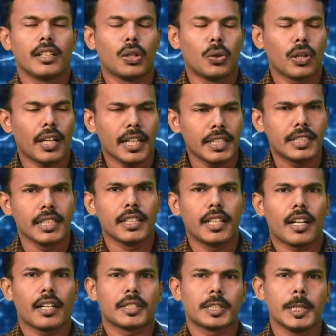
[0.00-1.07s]
dollarizing
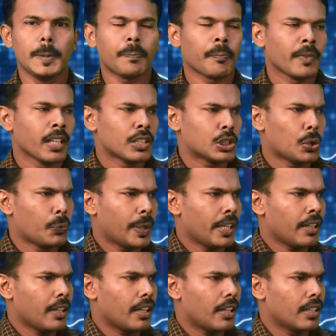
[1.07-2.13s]
currency. So
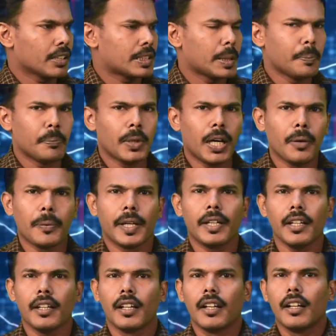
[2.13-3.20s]
when
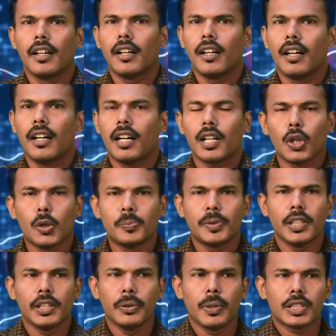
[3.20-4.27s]
Zimbabwe
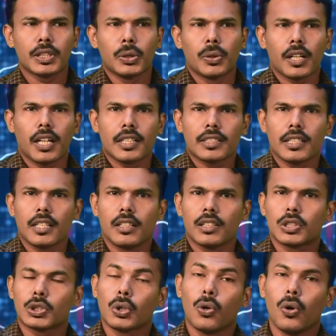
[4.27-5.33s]
adopted US dollar as
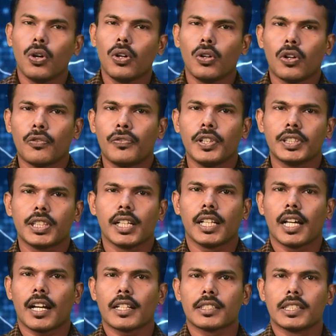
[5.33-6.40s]
a sole official
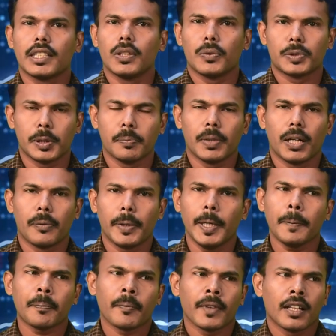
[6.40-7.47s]
currency of
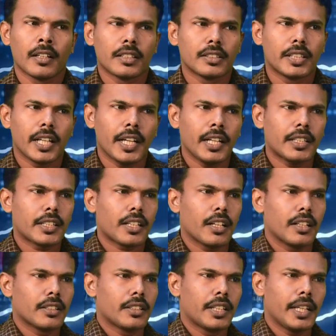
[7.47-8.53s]
Zimbabwe, they
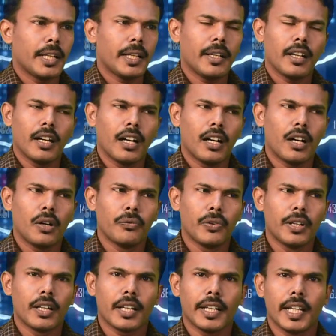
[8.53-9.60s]

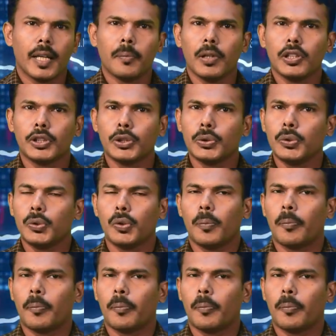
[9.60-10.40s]
were able to